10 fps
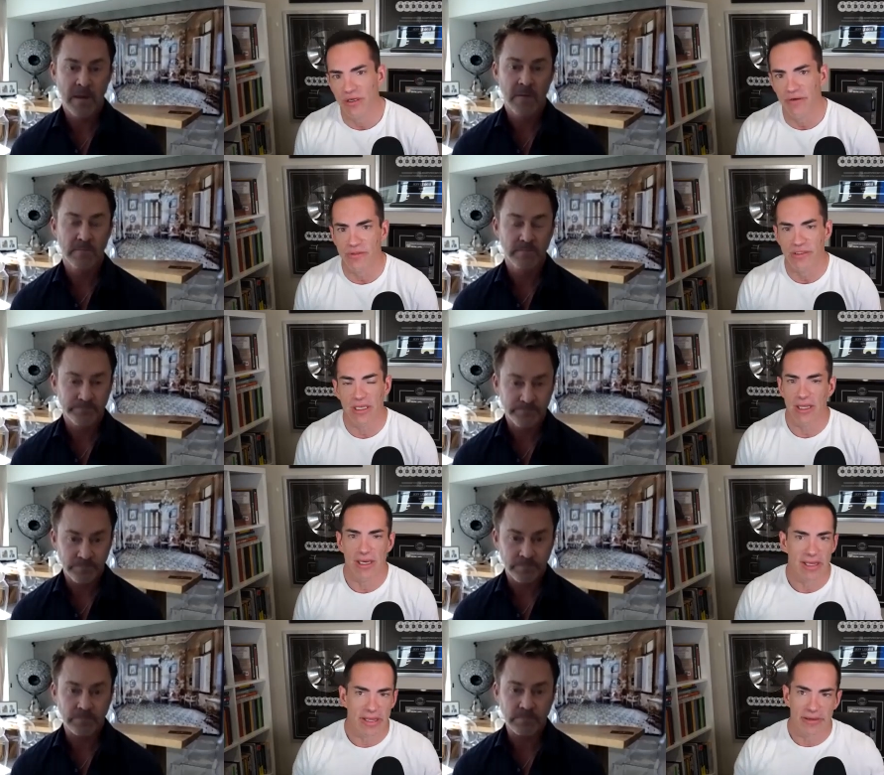Speaker 1: in your
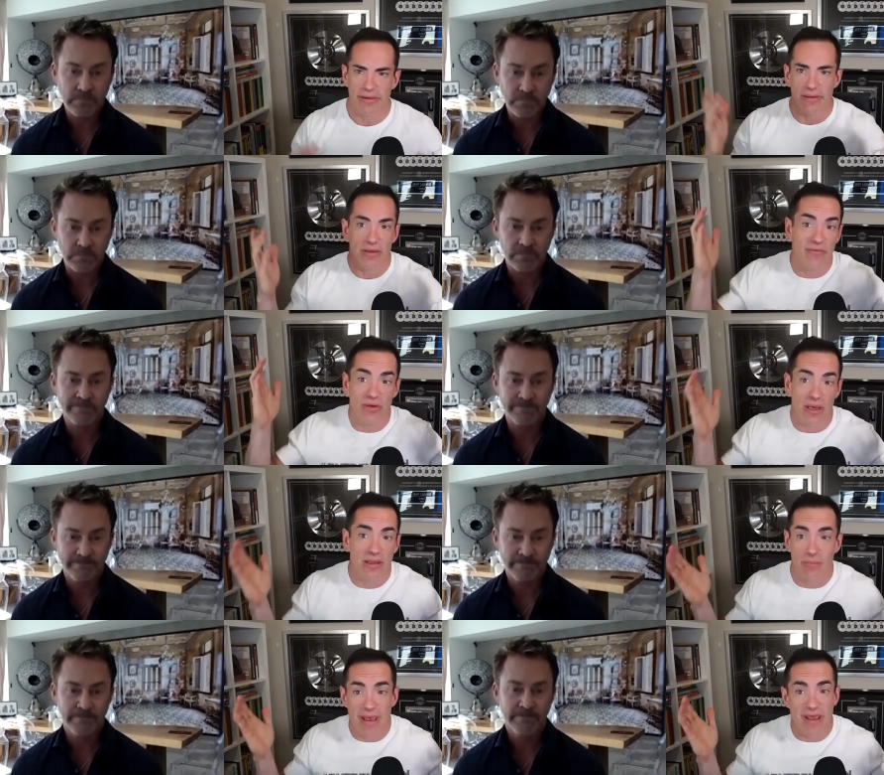facility and you
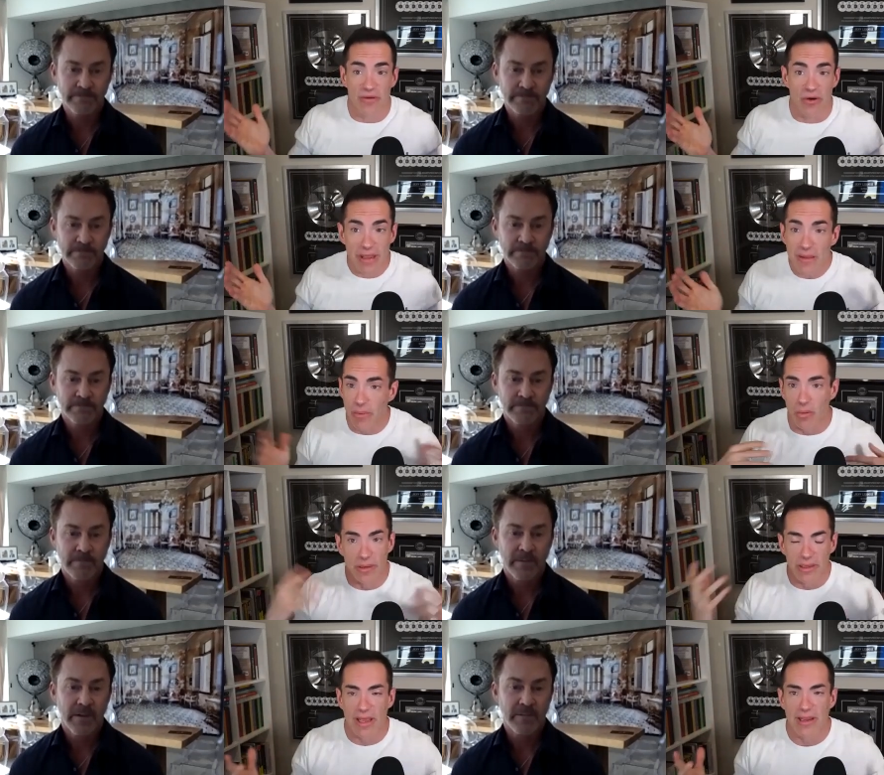and you pay for your people
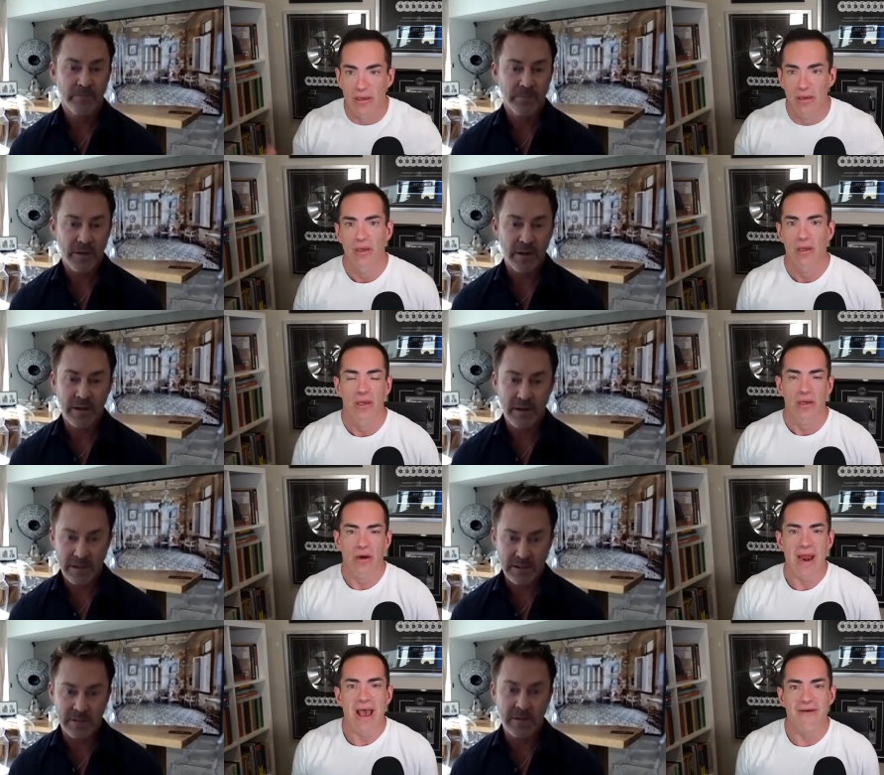but like
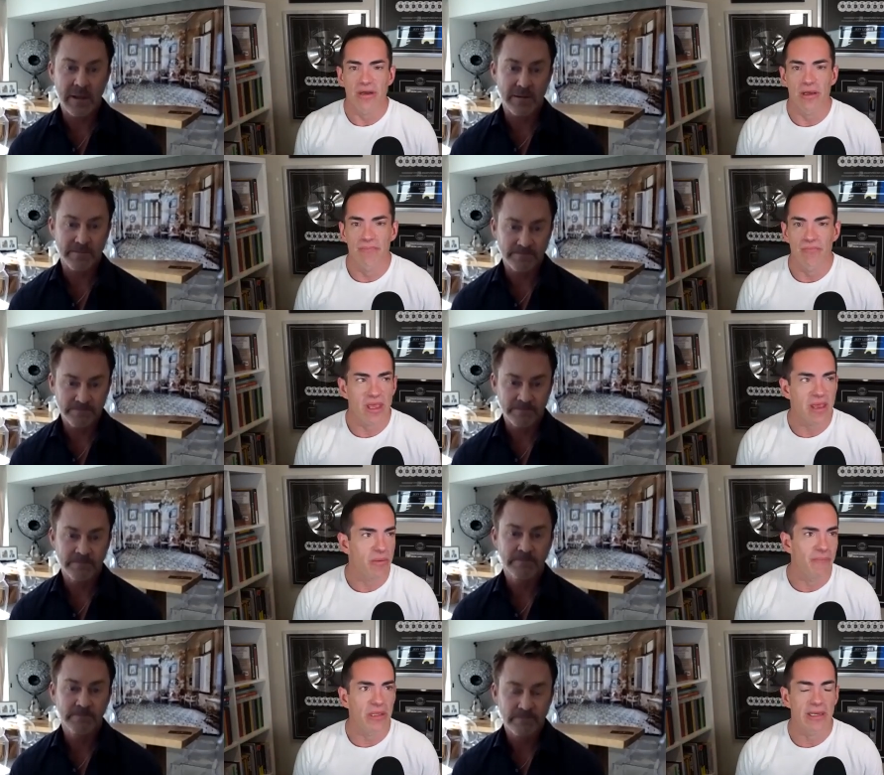you're not having to
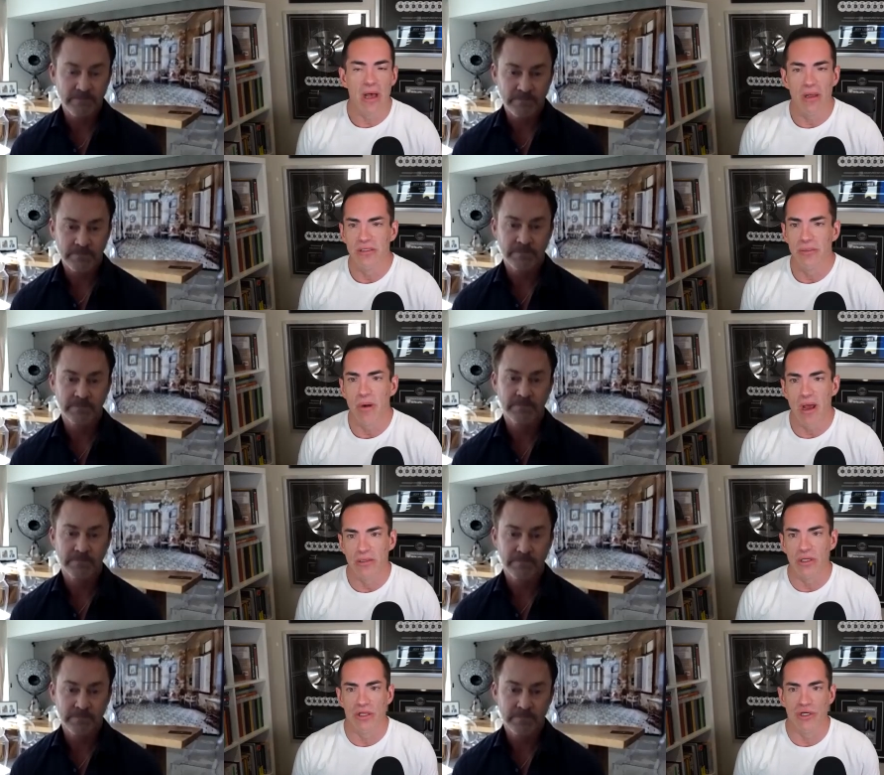keep a million dollars of
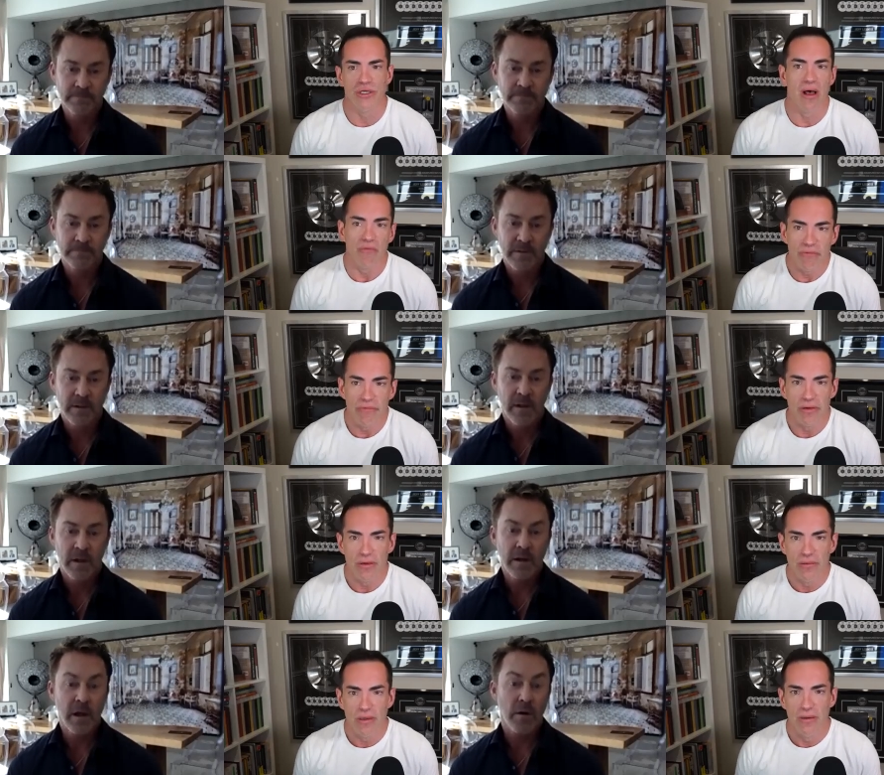product on the
Speaker 2: shelf
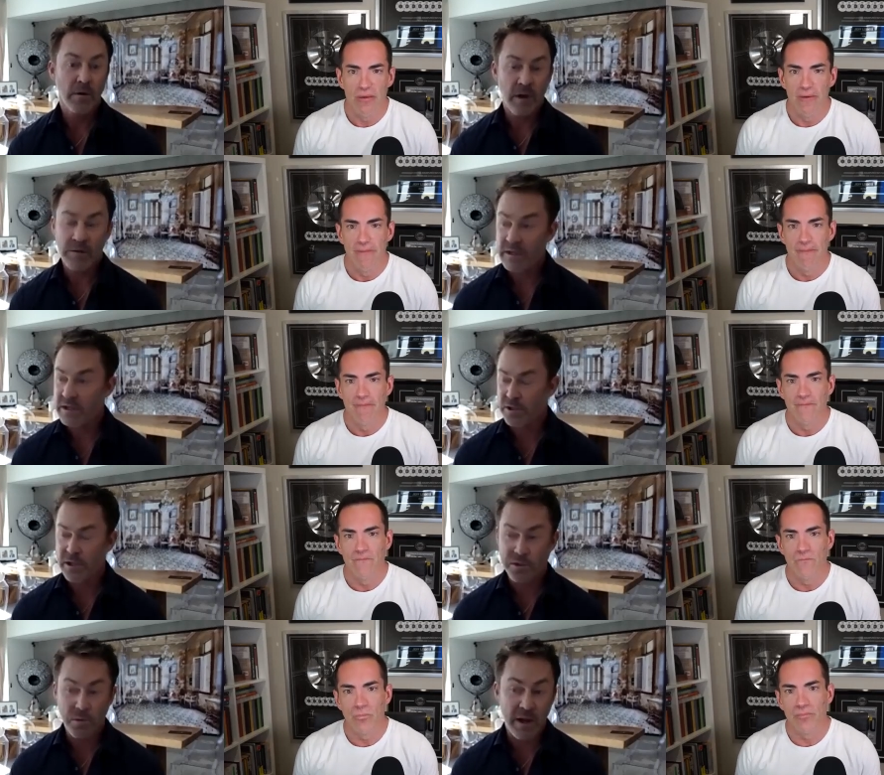no, no, rather
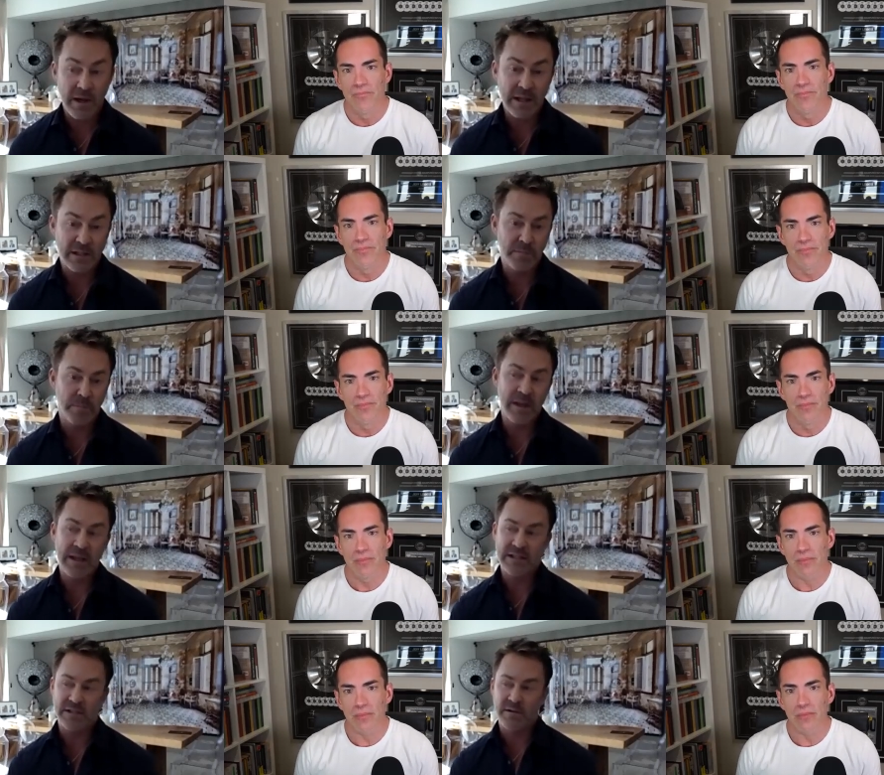that's right. It's but
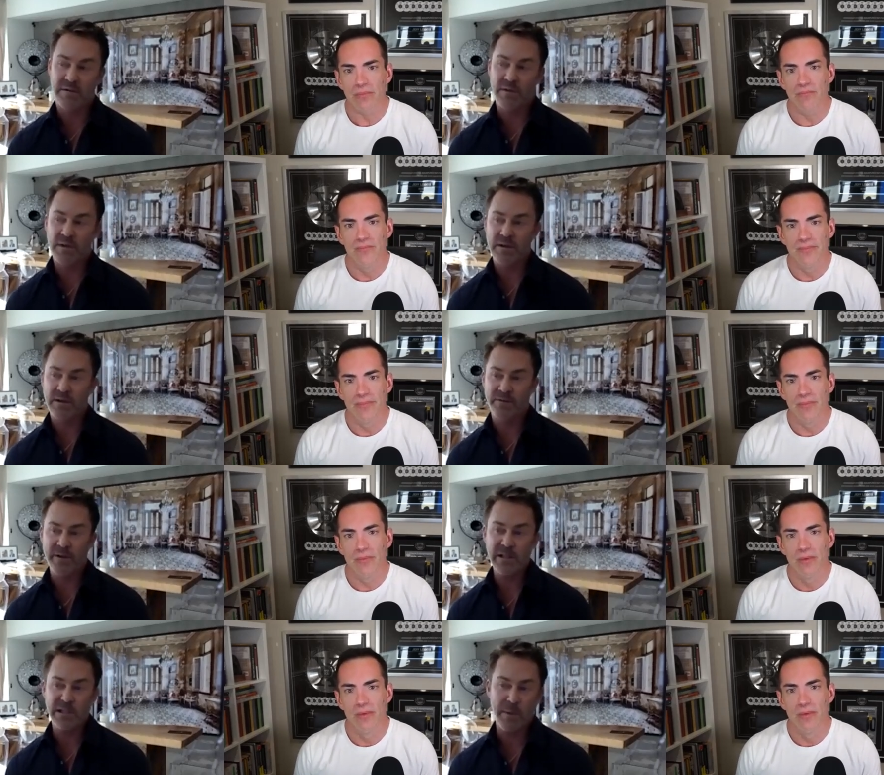it's the, the
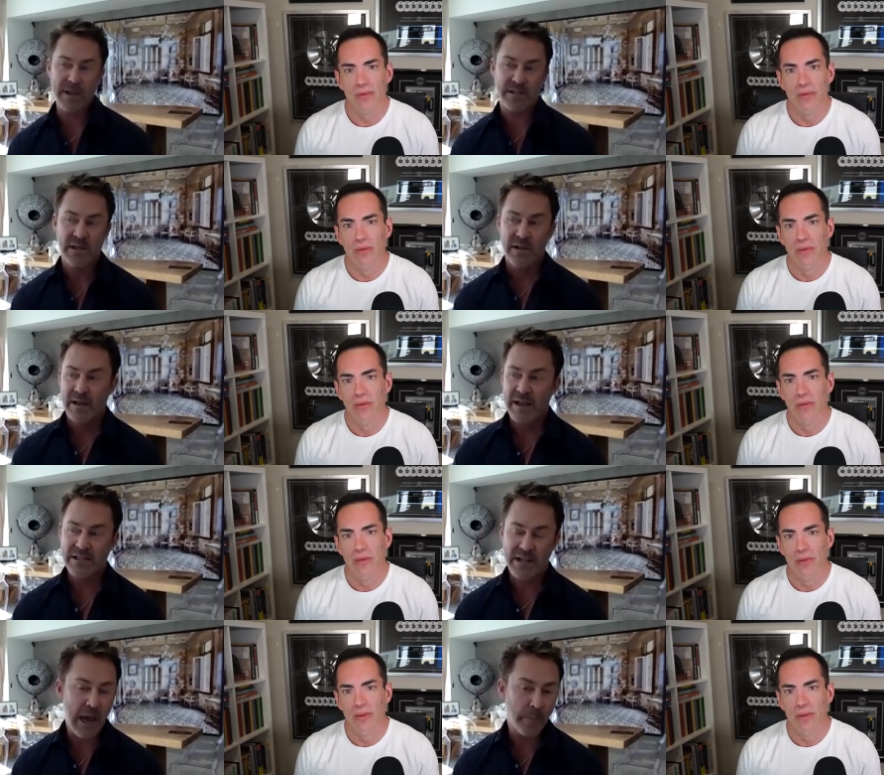fitness space.
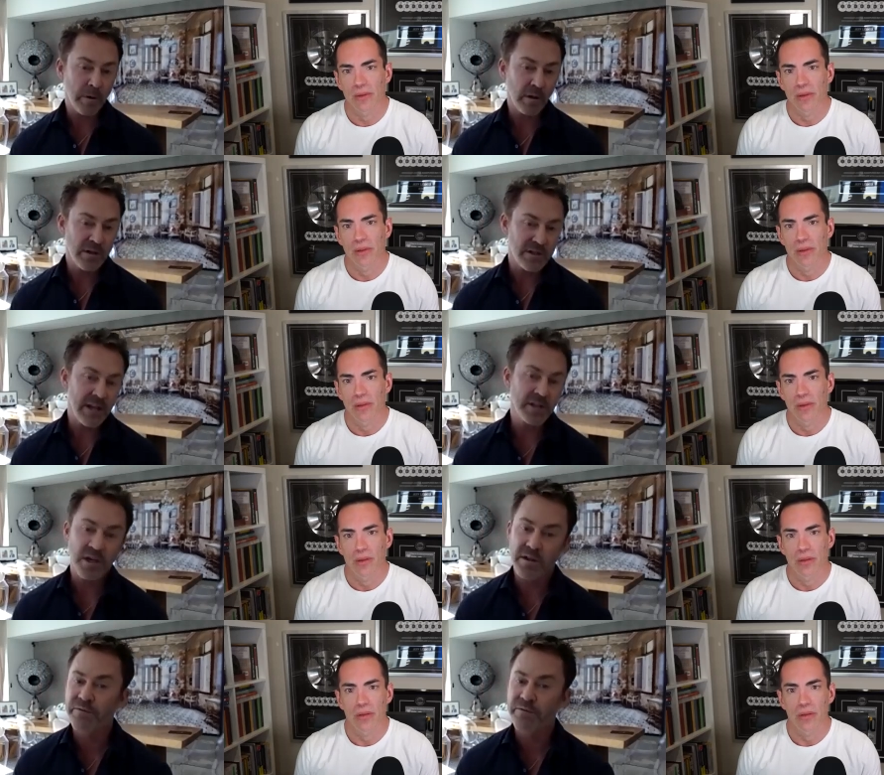It's capital intense on the